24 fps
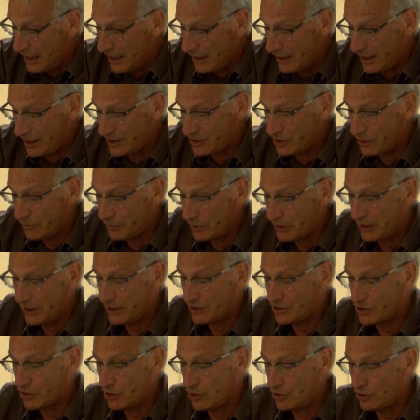they typically
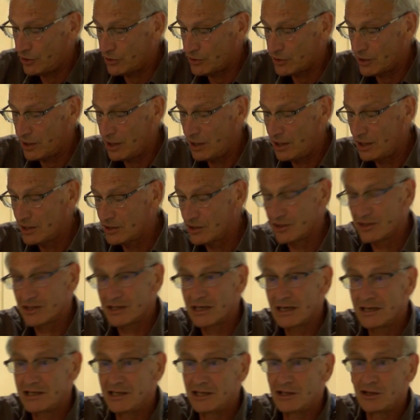chose to
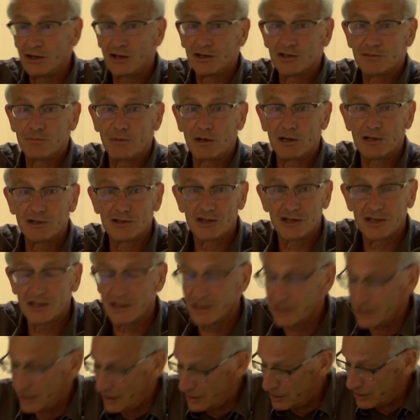study
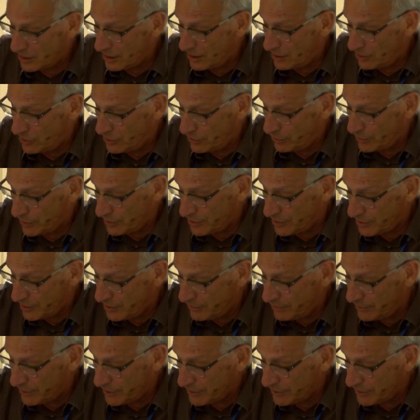cosmologies and kinship systems.